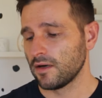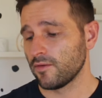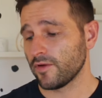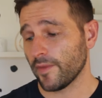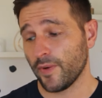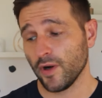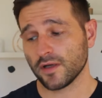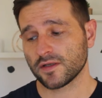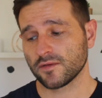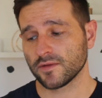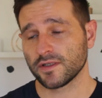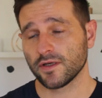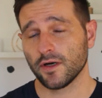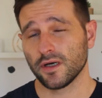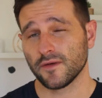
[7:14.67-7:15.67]
with a personal
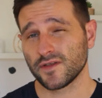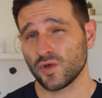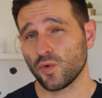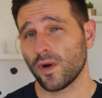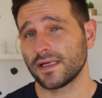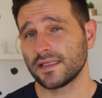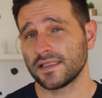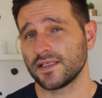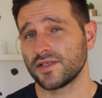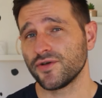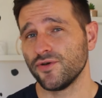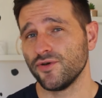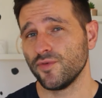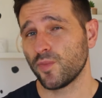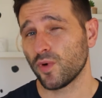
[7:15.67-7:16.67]
return of
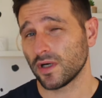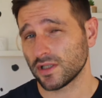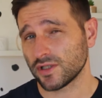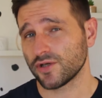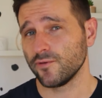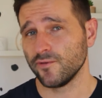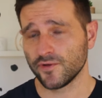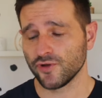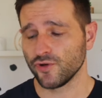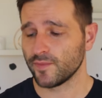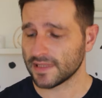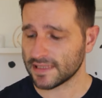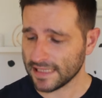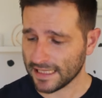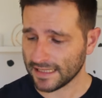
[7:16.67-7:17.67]

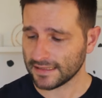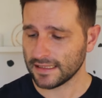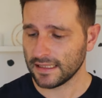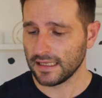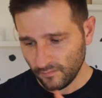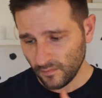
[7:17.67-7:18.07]
22.22%